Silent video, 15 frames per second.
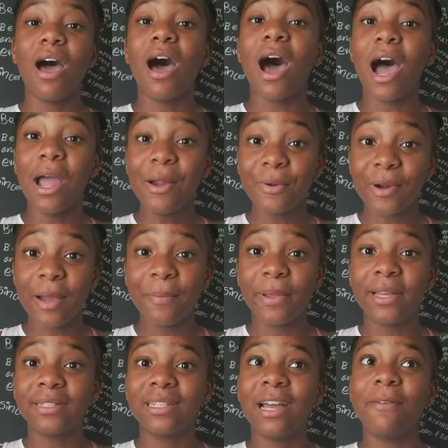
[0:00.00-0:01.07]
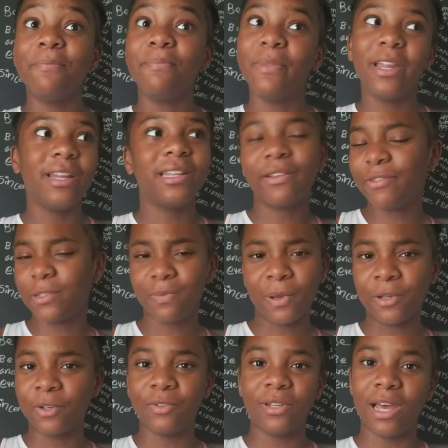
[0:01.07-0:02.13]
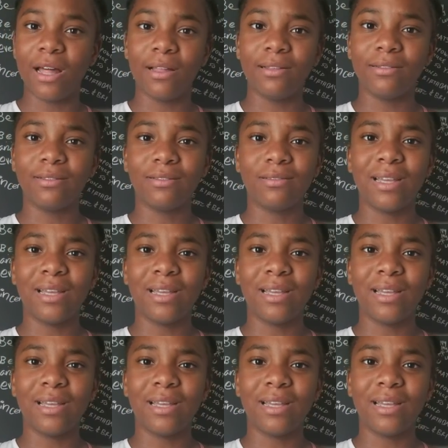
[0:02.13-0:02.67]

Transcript: I rap because I have many different special talents.